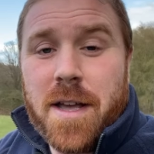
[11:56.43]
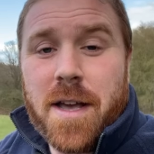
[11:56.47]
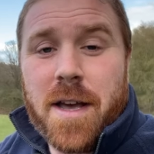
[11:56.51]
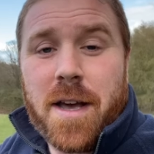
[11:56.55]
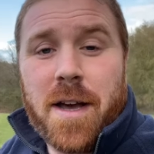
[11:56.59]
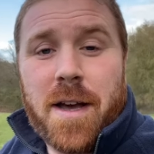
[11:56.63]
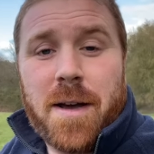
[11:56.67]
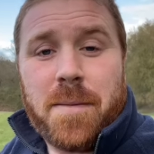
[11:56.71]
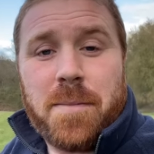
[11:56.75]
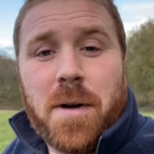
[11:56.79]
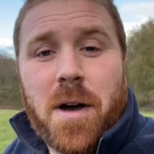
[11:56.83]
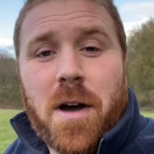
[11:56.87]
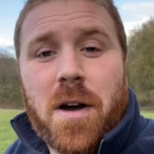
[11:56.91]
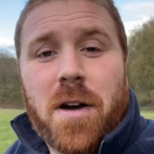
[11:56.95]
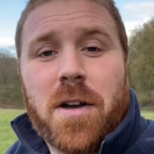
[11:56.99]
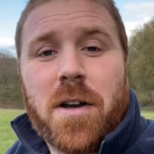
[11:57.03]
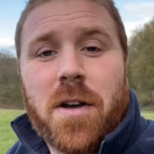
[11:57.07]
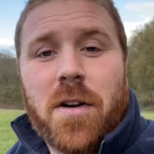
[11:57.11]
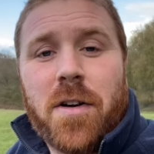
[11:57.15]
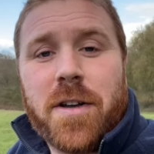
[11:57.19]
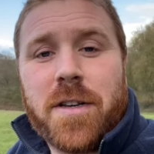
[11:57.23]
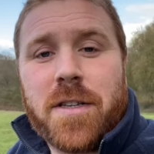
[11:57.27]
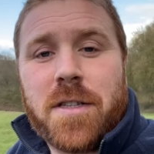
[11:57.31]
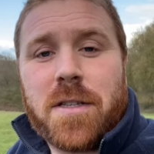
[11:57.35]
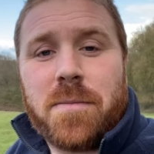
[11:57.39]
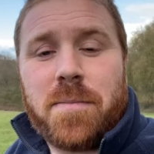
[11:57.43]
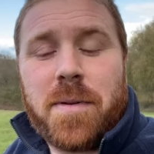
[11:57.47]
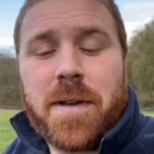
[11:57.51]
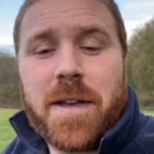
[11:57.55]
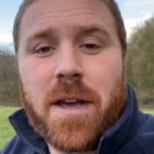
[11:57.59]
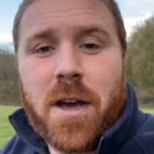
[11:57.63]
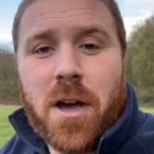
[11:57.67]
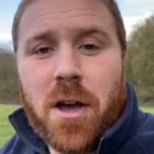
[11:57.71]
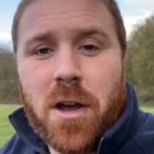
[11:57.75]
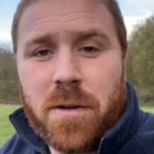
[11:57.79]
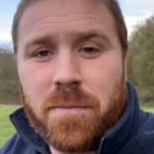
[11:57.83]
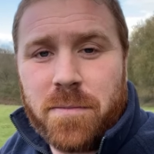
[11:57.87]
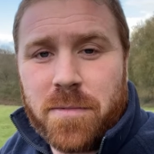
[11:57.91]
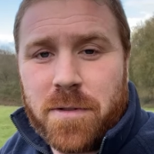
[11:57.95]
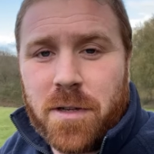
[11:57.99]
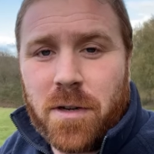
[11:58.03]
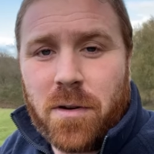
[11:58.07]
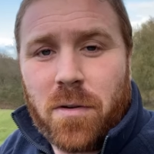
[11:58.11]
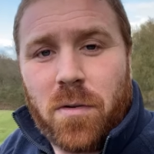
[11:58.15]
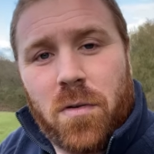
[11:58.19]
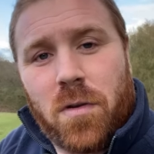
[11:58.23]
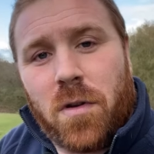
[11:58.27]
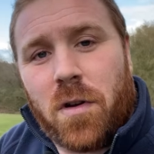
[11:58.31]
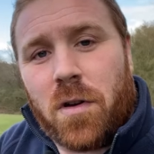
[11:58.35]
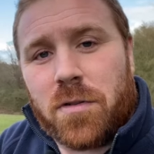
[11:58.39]
um, are going to be home
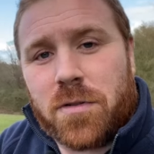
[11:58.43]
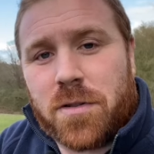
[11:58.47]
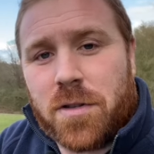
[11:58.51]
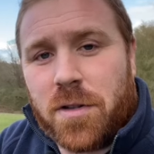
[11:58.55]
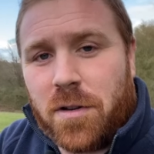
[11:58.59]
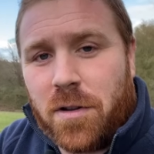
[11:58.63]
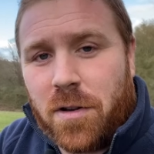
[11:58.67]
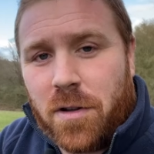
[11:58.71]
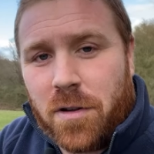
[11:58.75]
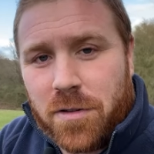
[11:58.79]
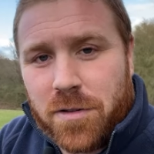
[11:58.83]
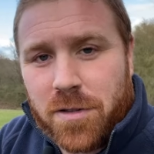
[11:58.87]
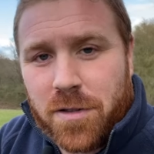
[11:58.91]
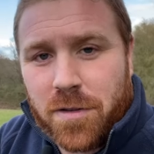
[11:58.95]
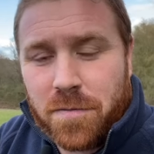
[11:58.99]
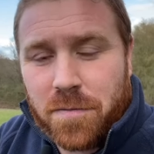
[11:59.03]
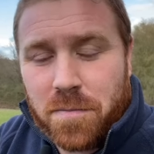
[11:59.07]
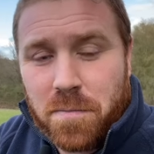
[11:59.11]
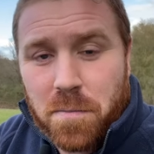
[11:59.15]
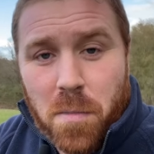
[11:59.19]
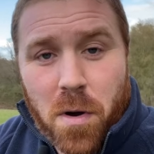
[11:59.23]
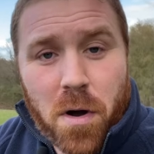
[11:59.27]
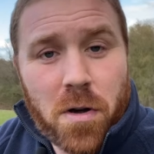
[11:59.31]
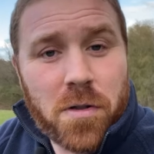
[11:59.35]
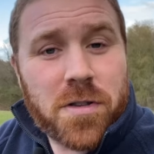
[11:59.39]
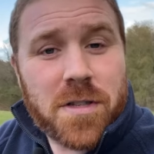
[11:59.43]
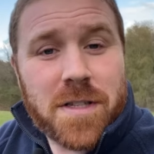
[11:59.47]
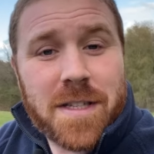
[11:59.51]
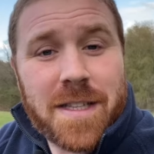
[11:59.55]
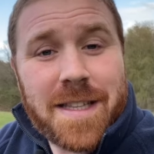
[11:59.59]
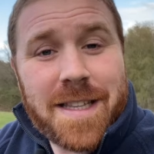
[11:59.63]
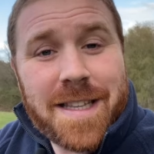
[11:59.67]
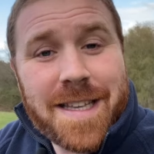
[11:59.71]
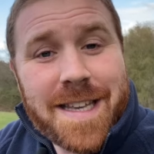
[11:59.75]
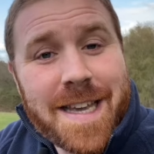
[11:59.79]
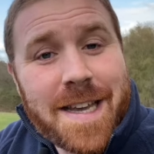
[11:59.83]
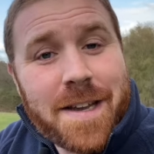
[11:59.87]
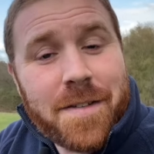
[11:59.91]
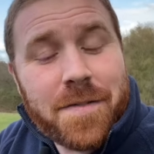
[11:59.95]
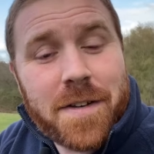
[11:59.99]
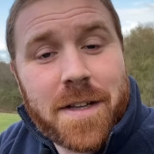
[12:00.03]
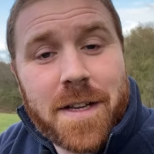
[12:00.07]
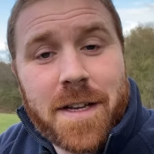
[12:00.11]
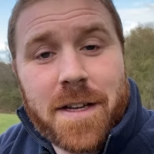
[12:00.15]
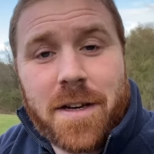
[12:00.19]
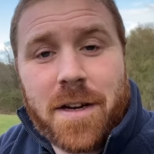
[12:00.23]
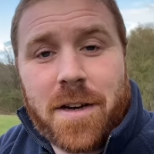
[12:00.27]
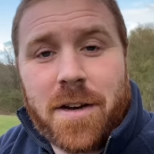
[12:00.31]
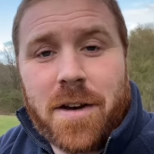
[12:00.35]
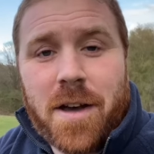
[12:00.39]
to lots and lots of moths in the
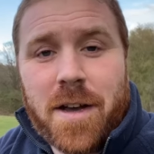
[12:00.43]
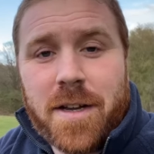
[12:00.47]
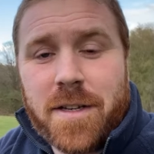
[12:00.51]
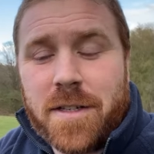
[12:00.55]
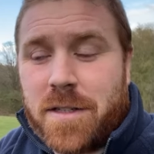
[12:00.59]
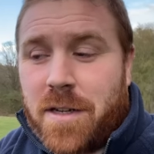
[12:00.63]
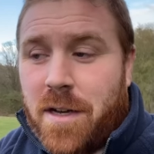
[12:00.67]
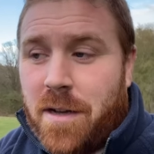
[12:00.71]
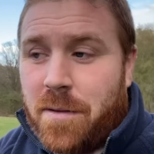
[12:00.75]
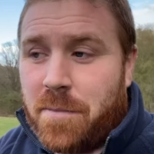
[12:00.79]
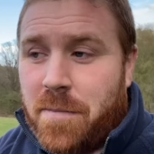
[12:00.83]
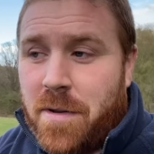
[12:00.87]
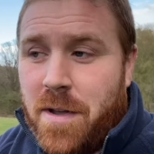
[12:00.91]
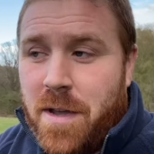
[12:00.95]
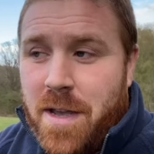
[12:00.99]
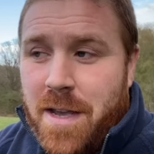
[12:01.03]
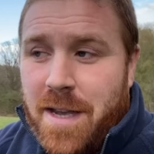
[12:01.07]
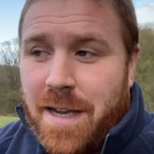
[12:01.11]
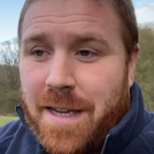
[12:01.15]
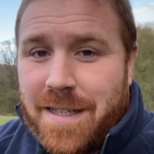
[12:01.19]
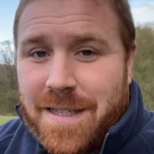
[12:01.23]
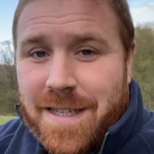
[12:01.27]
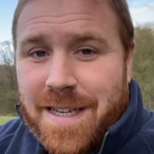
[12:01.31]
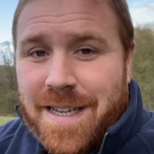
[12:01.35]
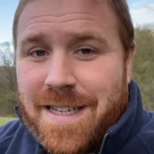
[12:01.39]
evening and at night time. It's